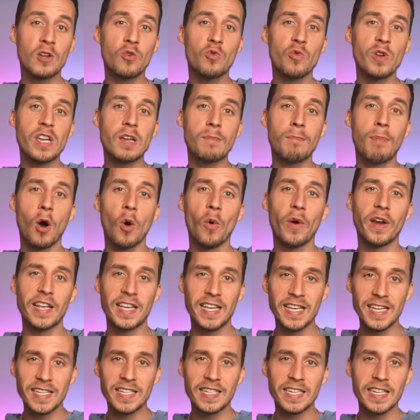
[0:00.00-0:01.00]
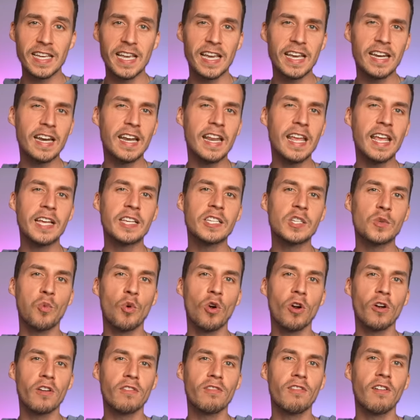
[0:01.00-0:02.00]
Greek poet Hesiod in his
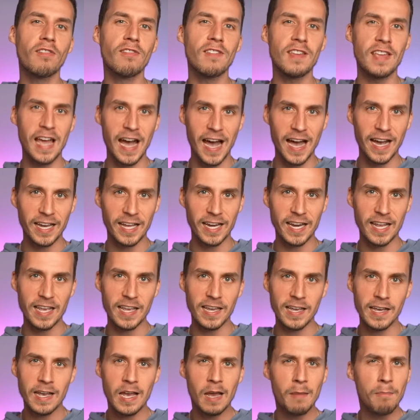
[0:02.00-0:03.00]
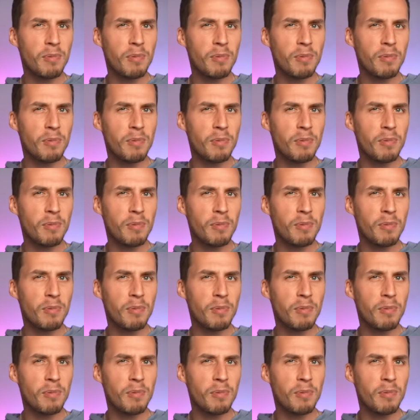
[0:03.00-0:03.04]
work The Theogony.